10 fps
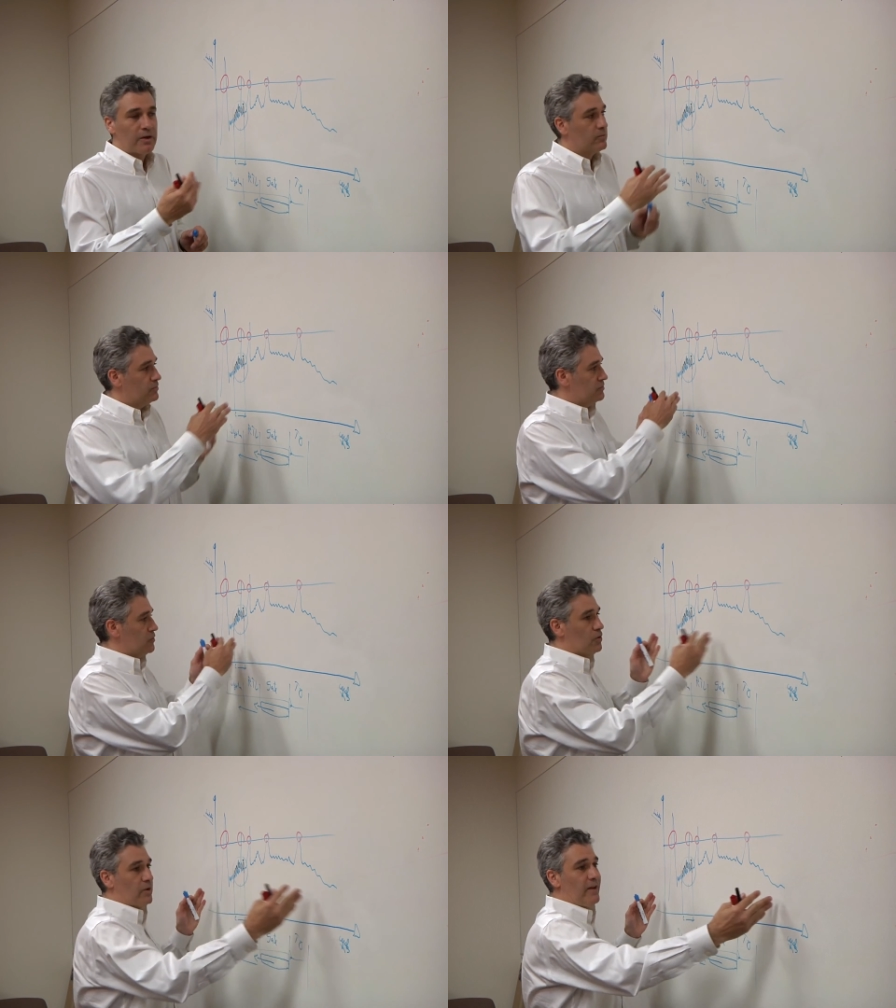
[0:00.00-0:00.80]
Now
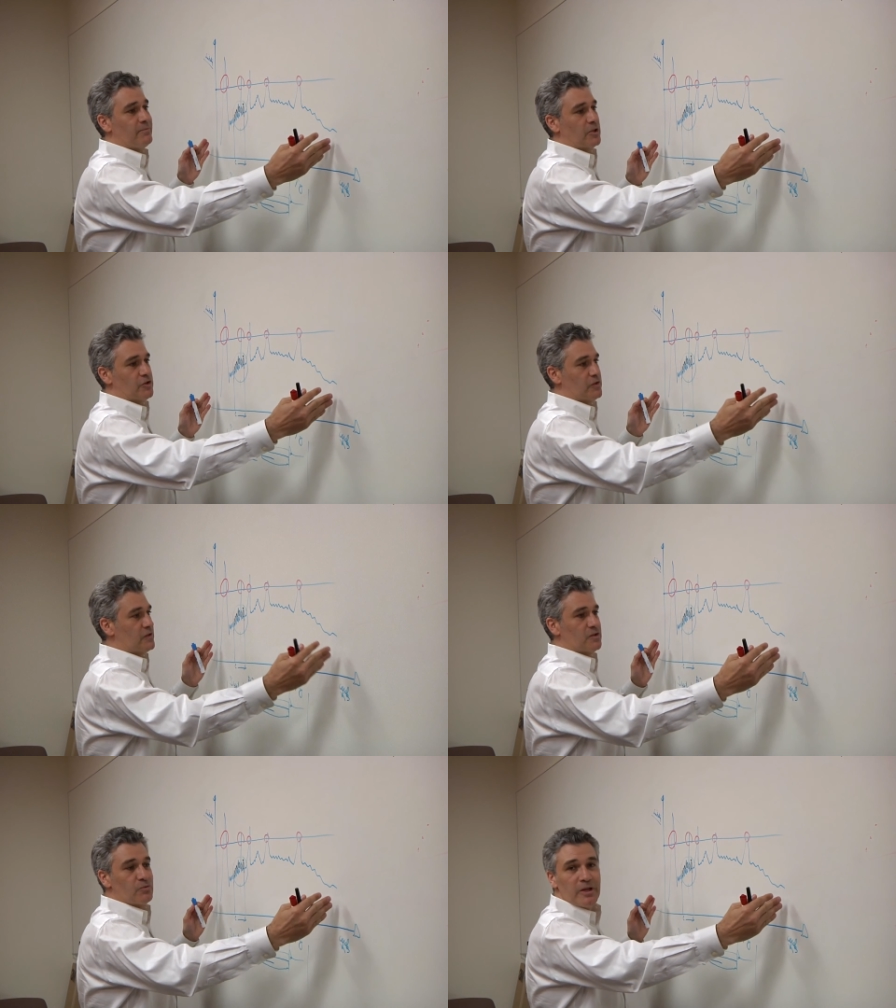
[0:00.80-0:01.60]
you don't have margin.
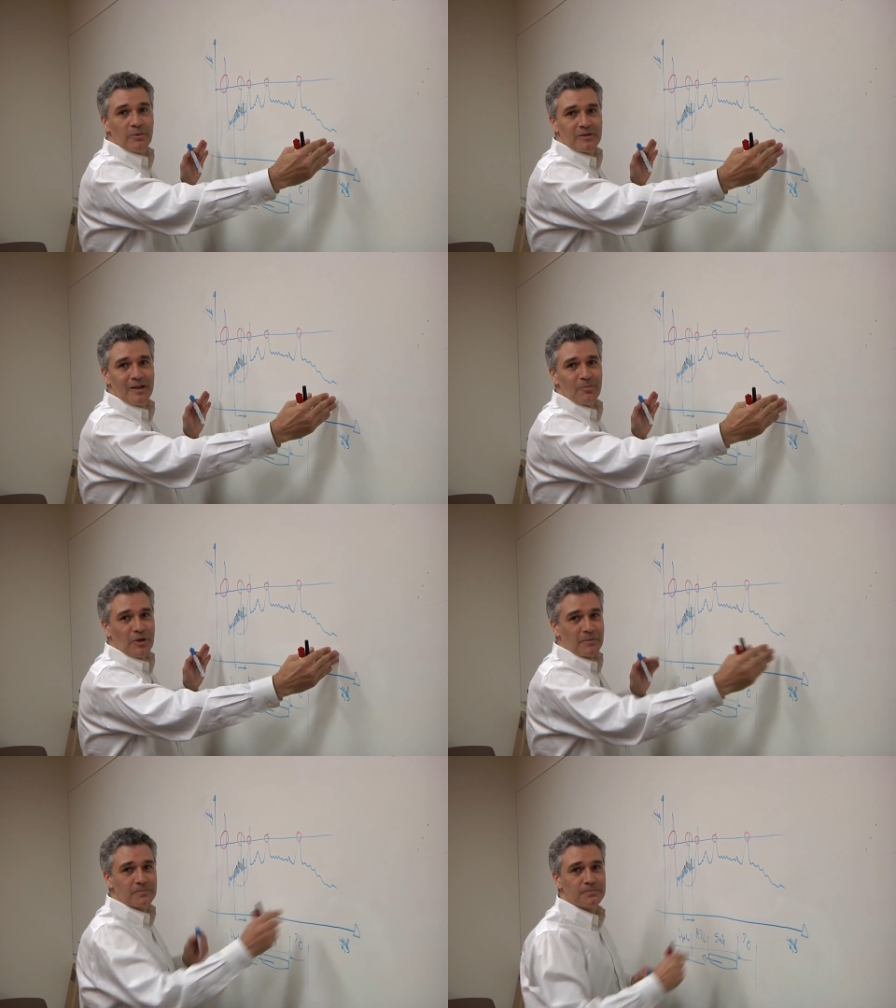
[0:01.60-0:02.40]
This is really what's happening.